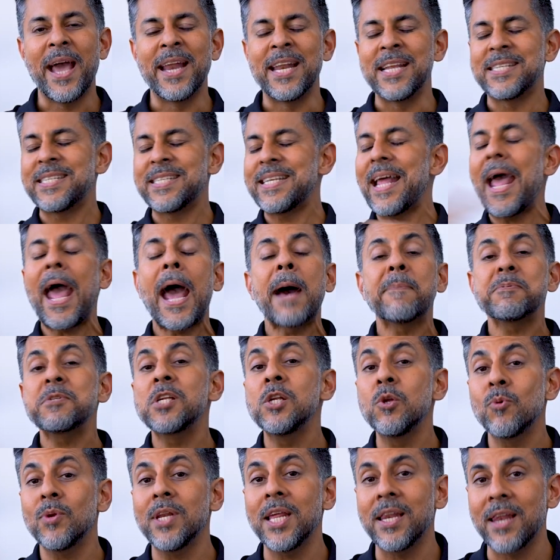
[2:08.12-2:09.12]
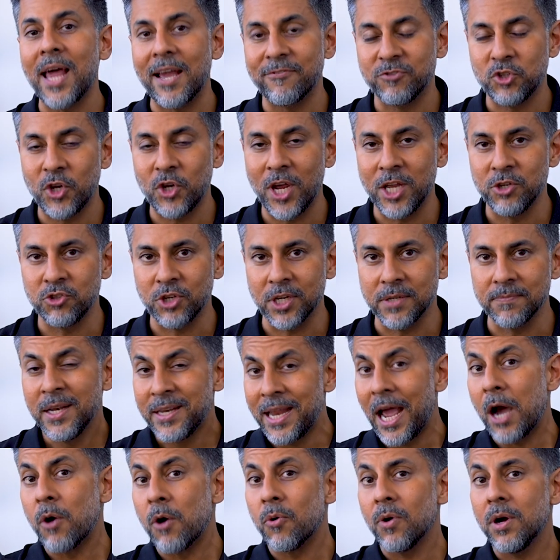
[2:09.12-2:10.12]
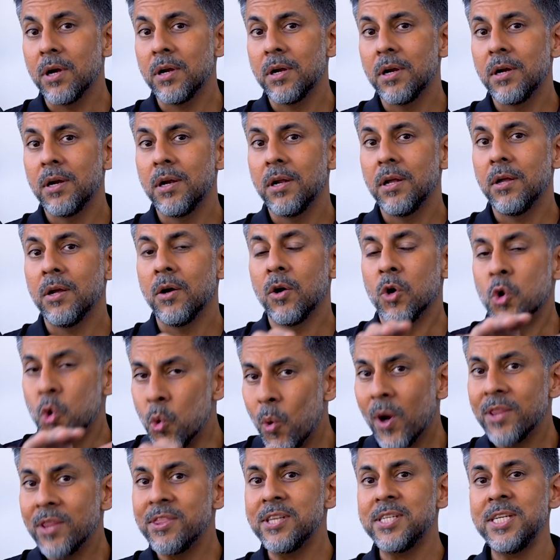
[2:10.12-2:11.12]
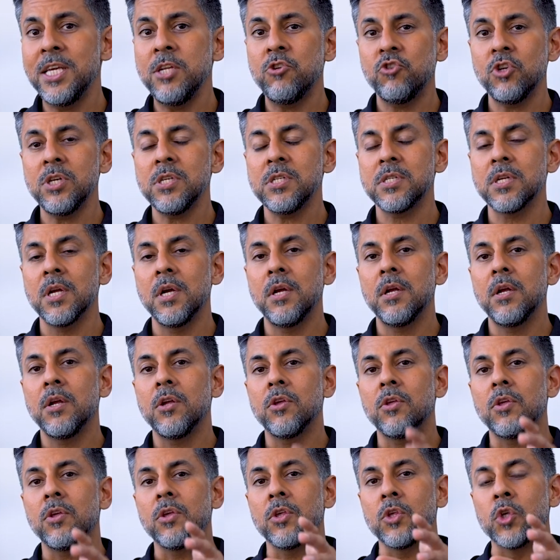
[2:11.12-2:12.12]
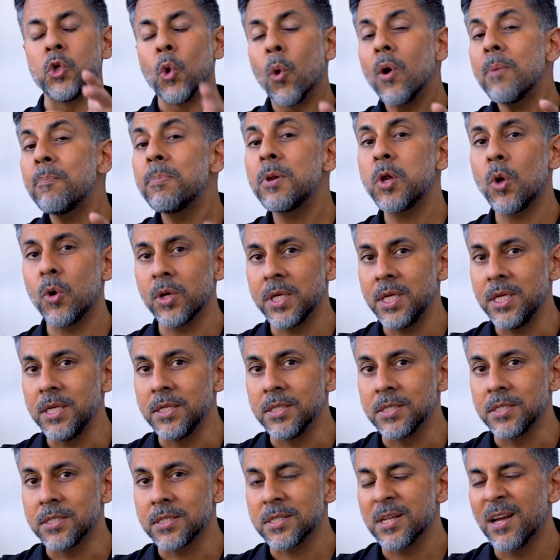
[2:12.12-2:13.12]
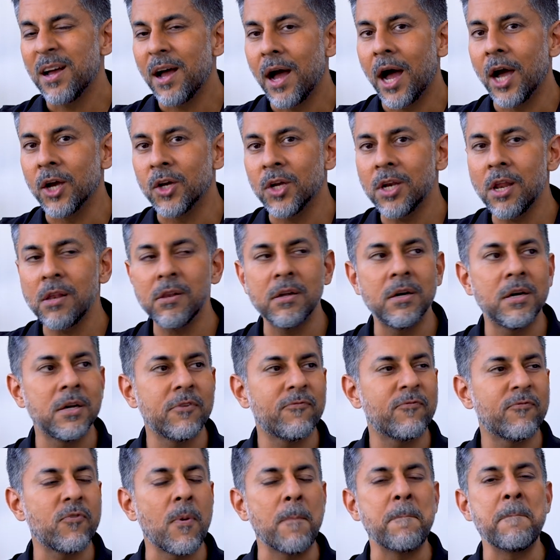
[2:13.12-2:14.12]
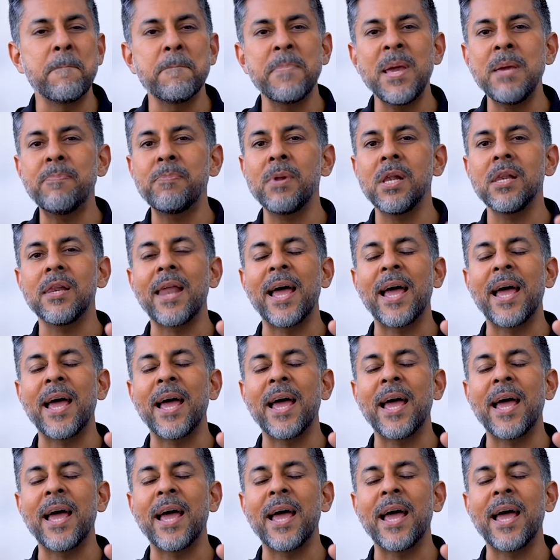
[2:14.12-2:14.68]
and it's absolutely life-changing. Now, who are the teachers? Your employees are going to learn from people